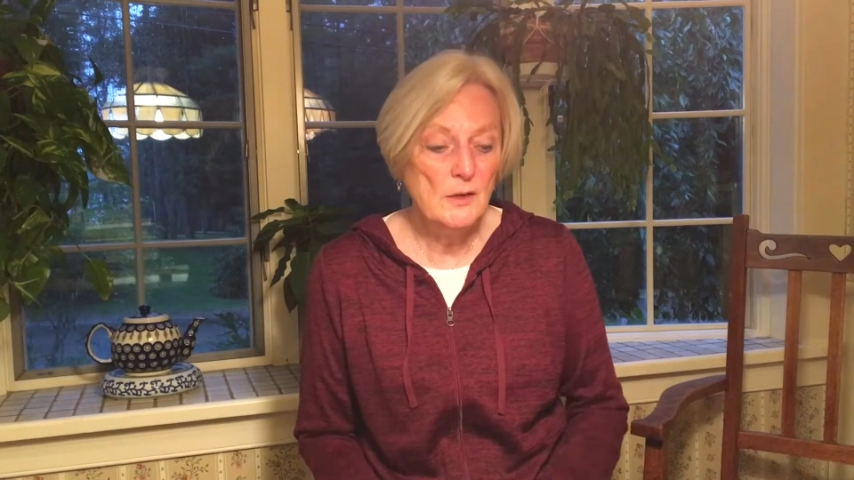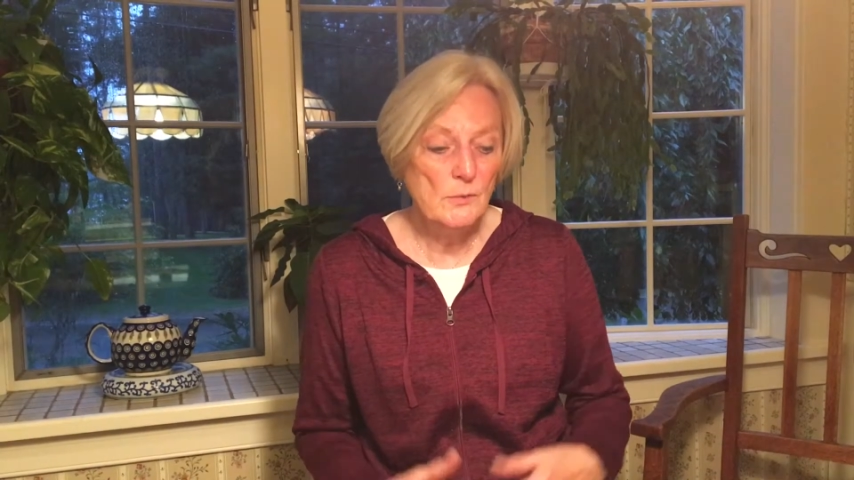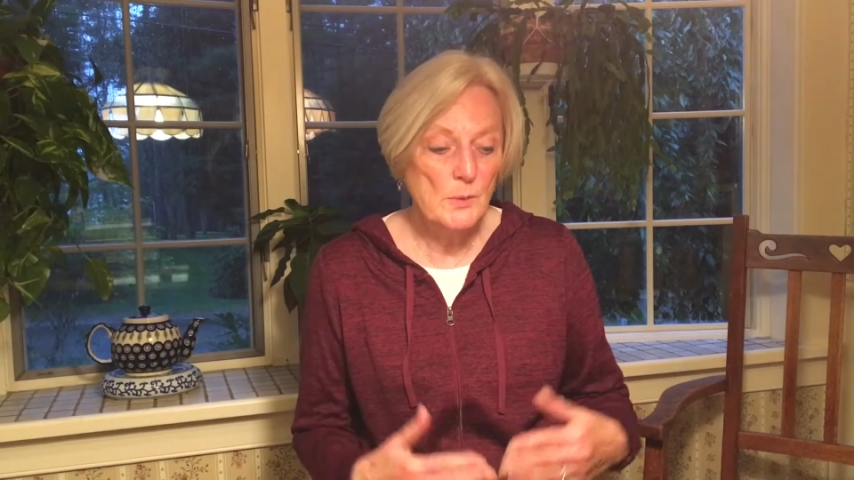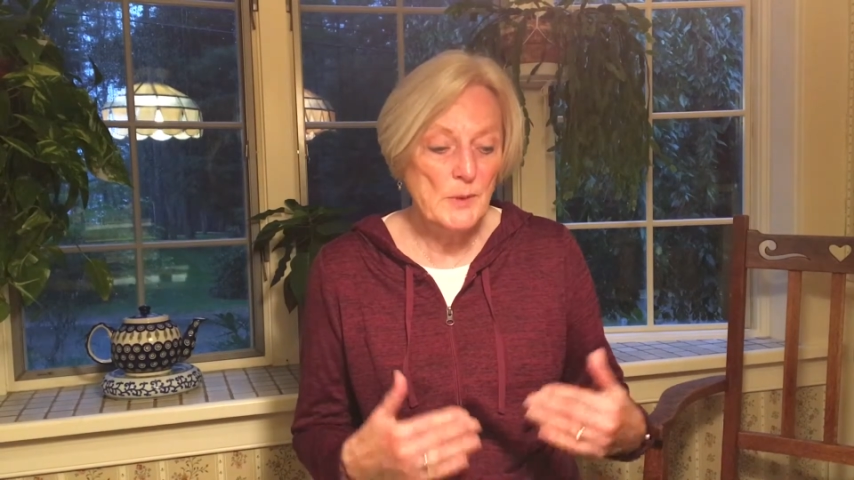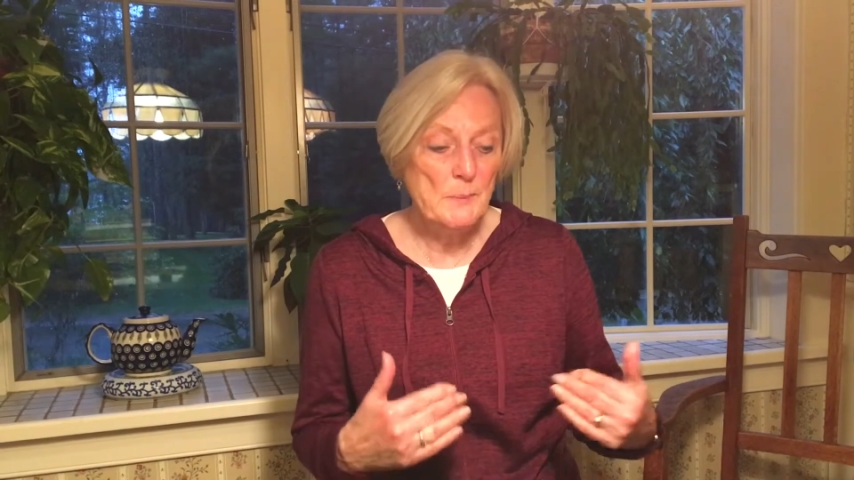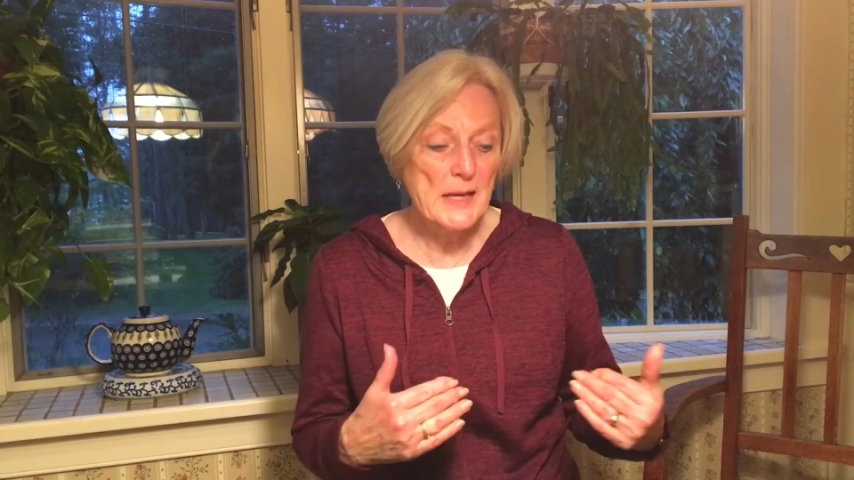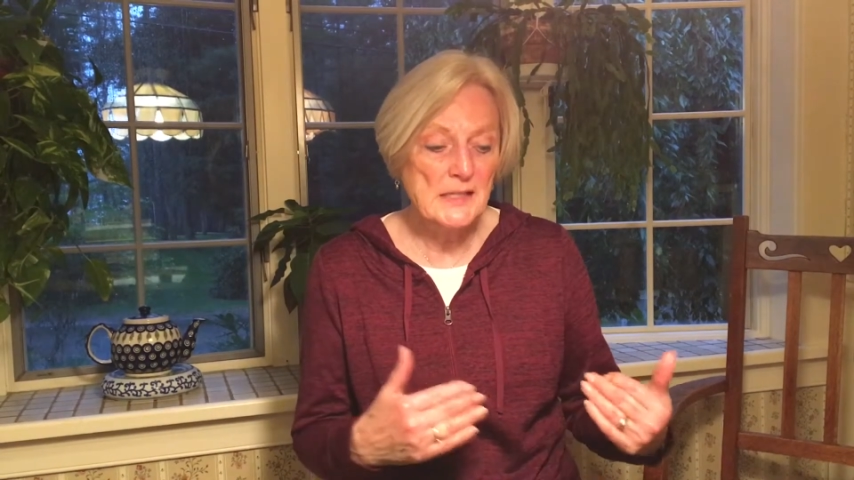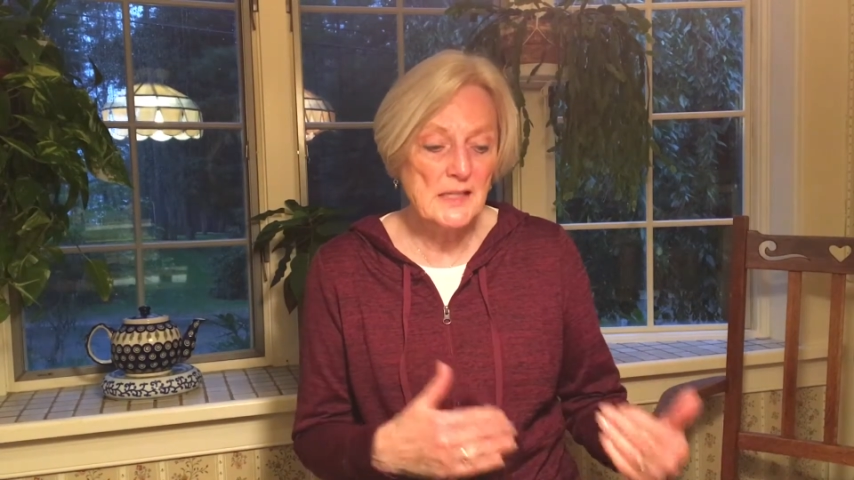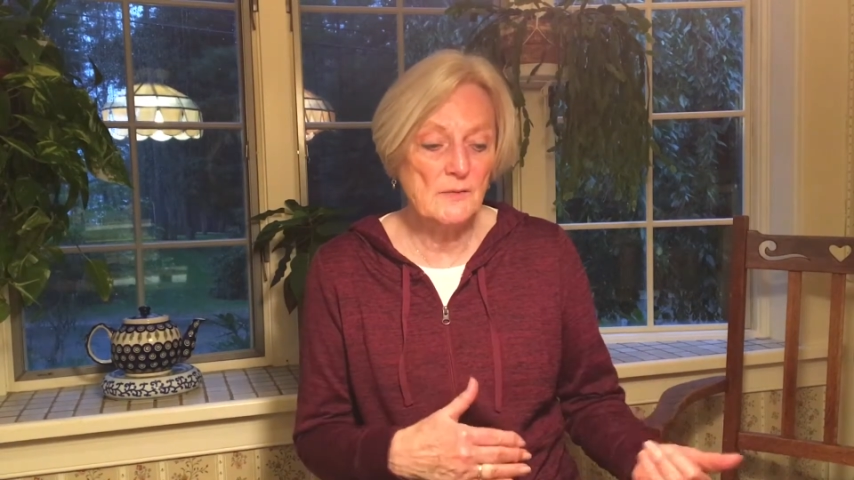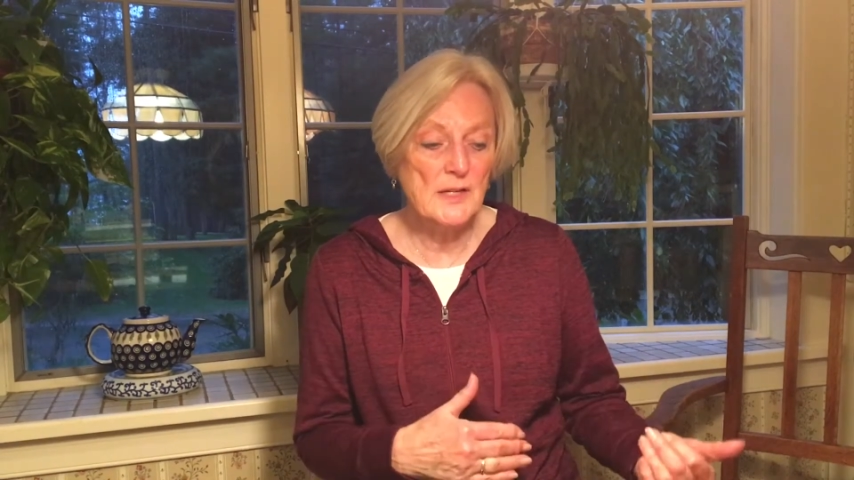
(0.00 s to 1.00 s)
when we
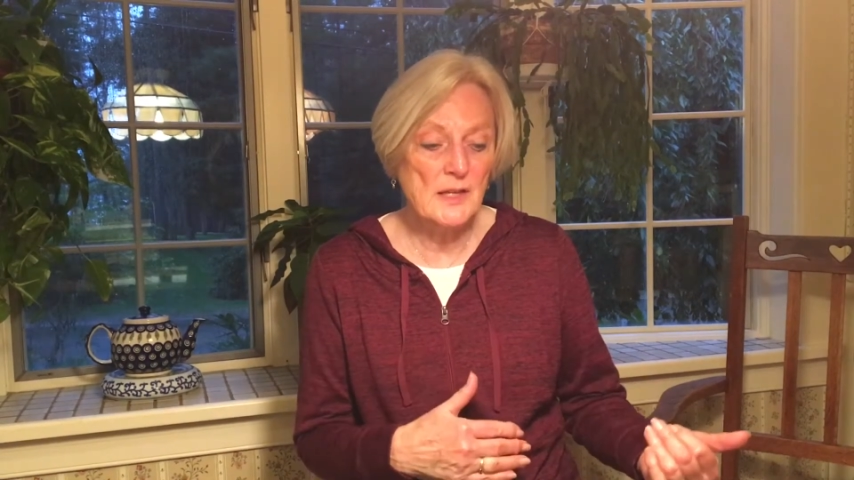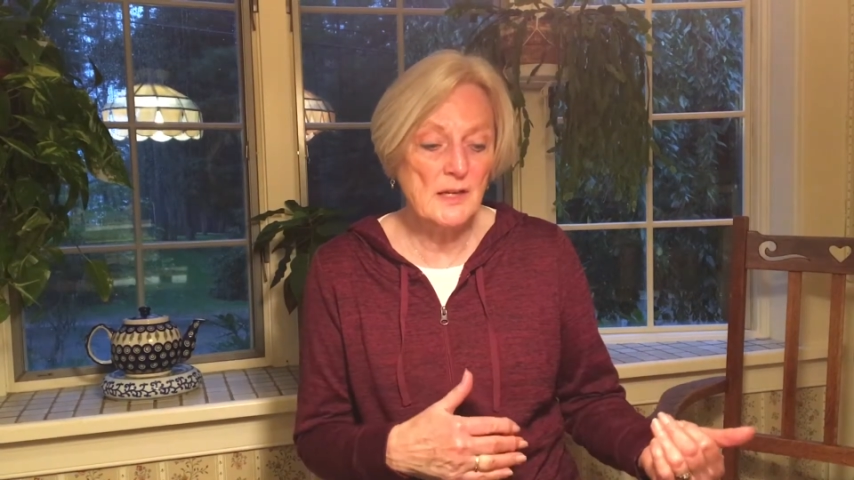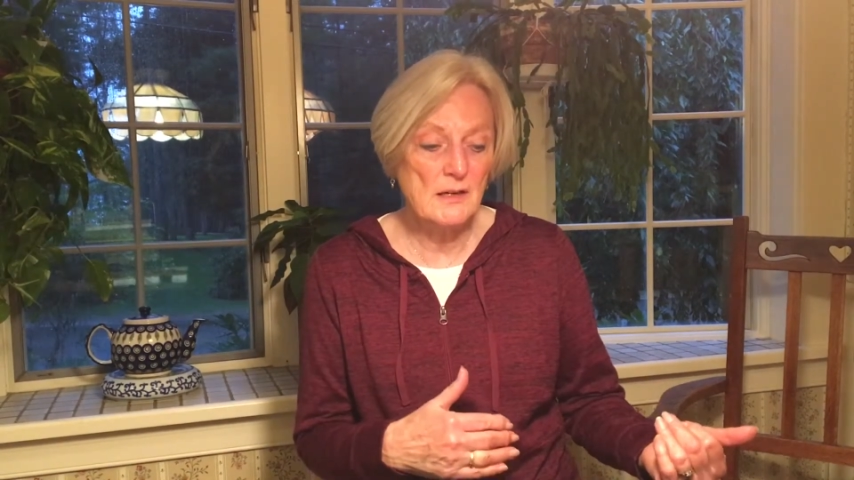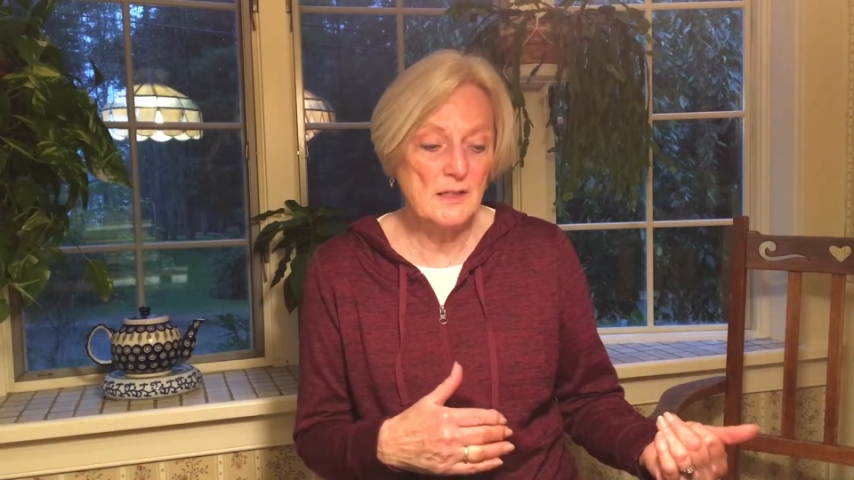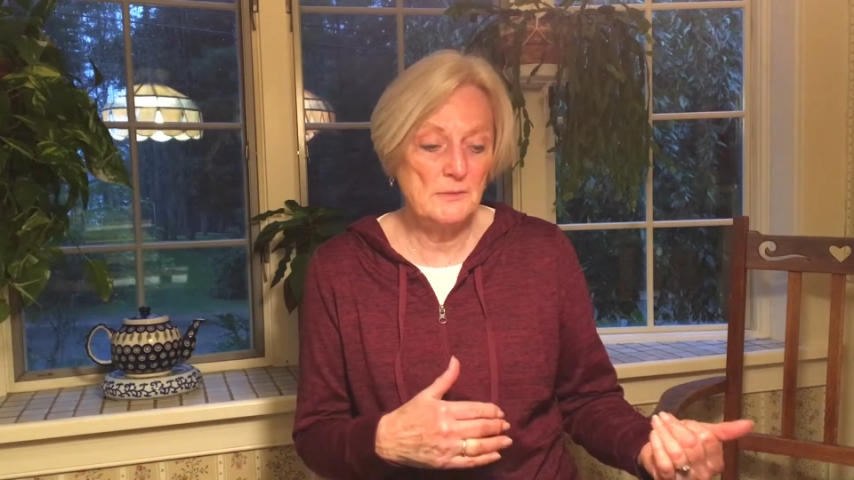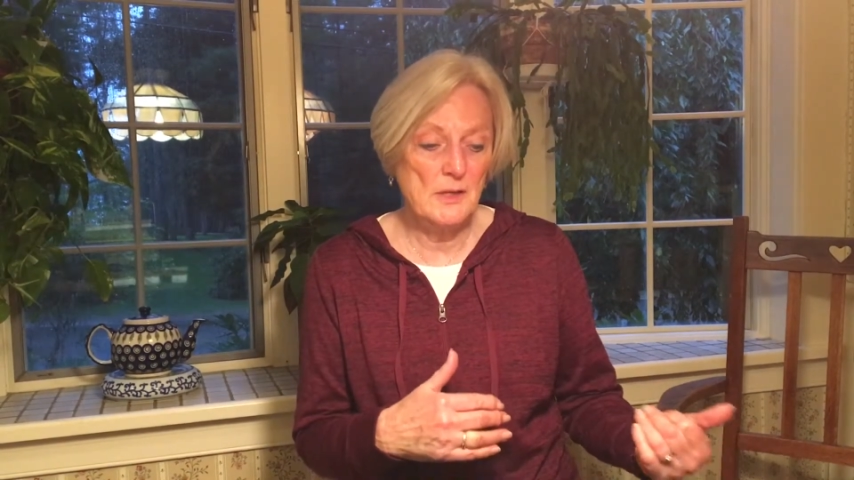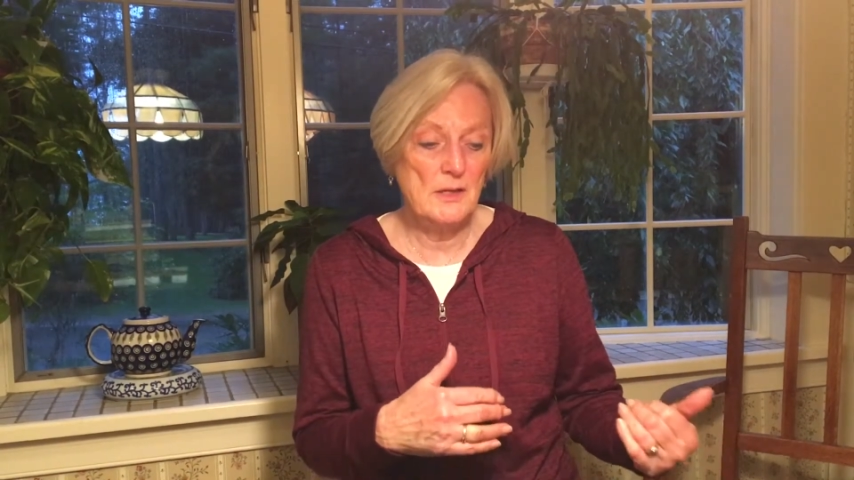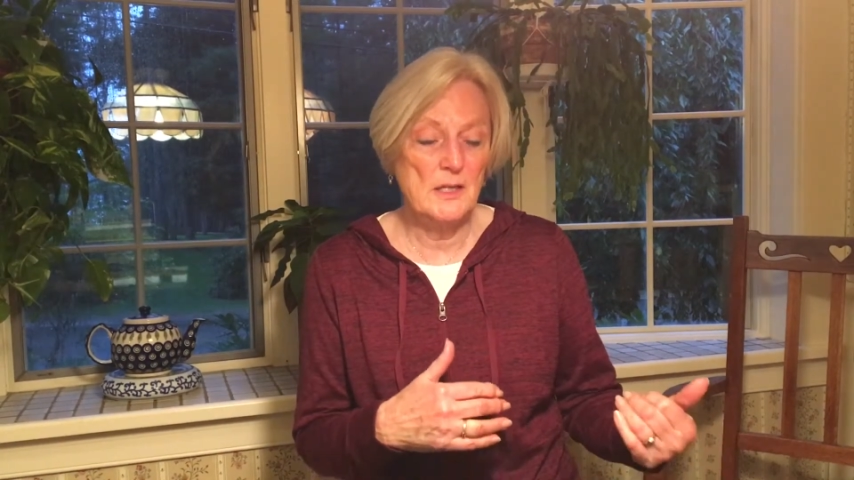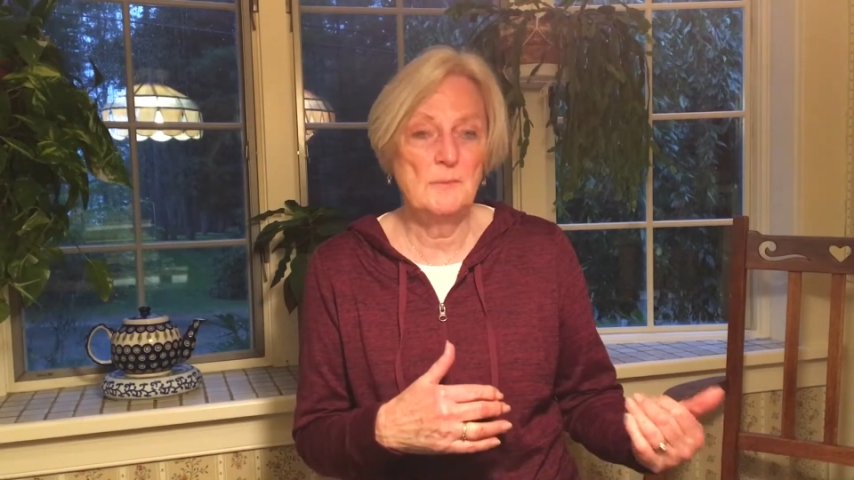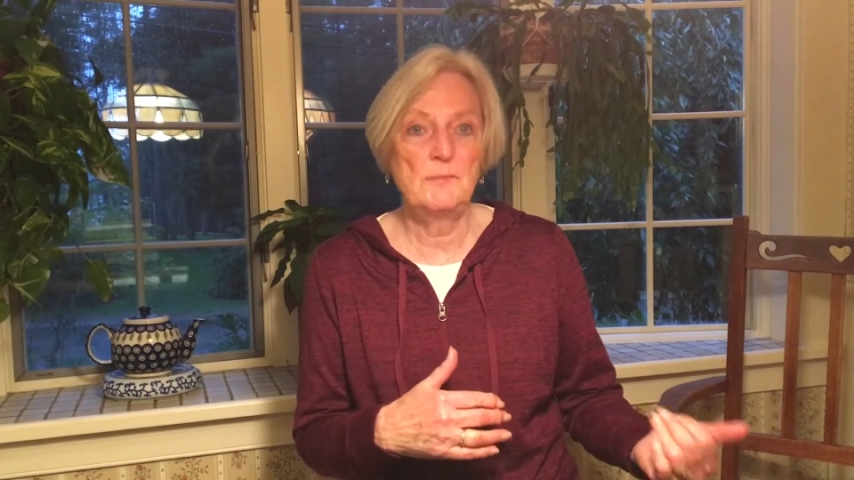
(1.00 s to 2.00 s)
base everything
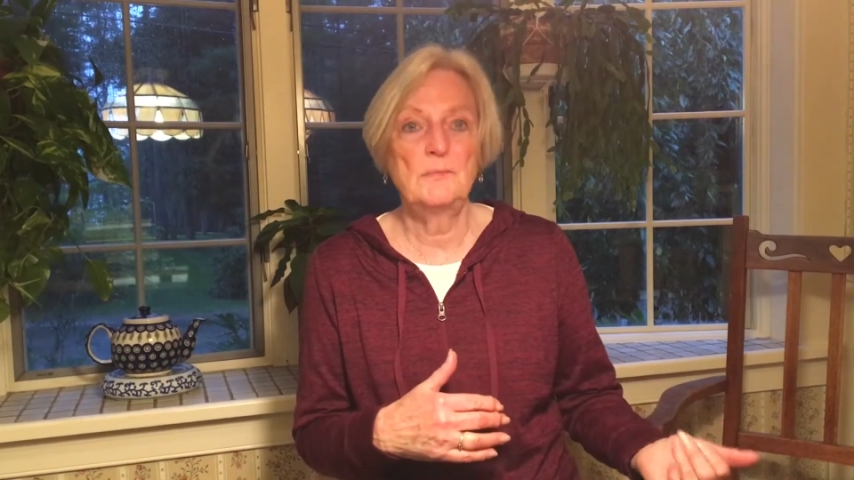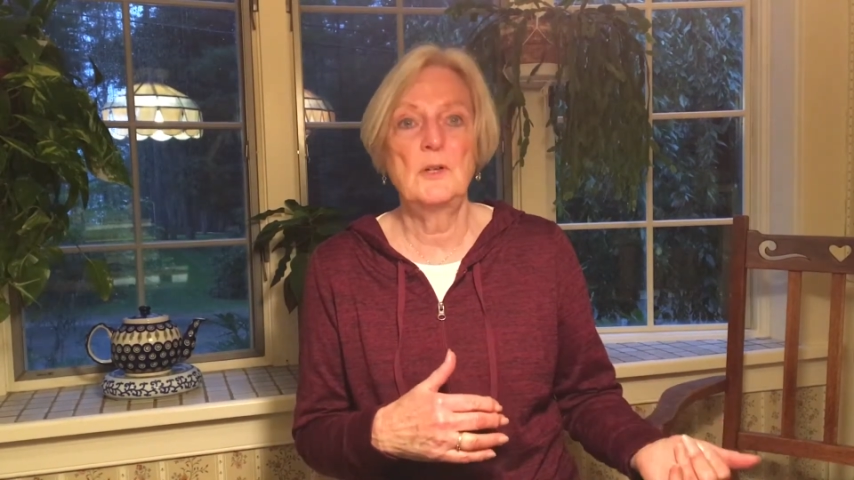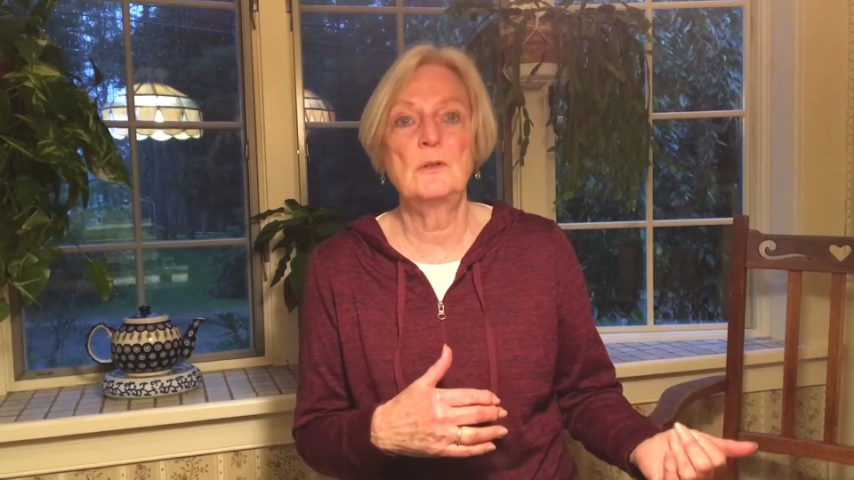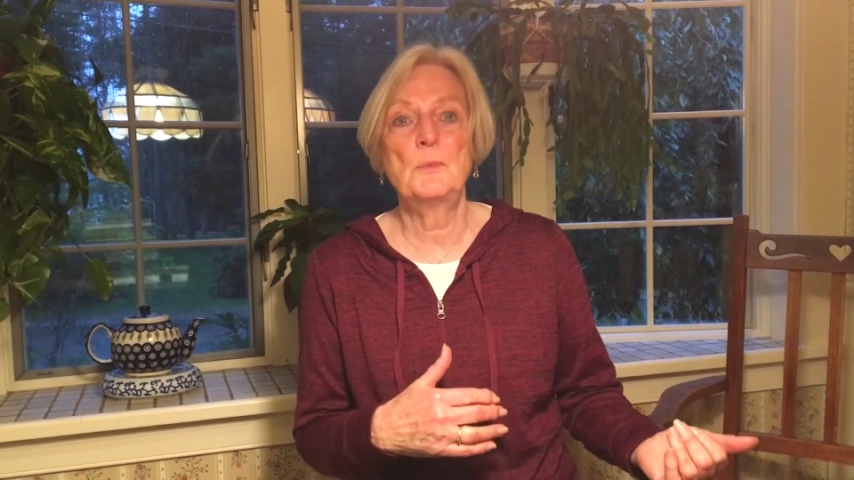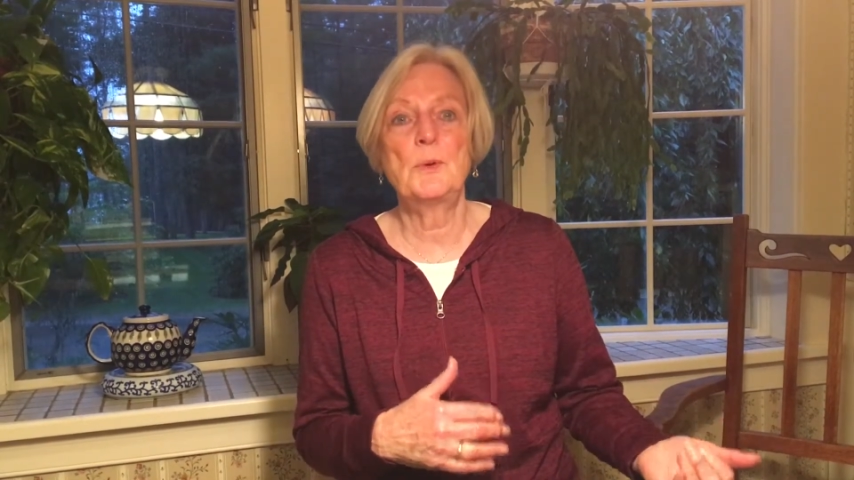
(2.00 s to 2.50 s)
on local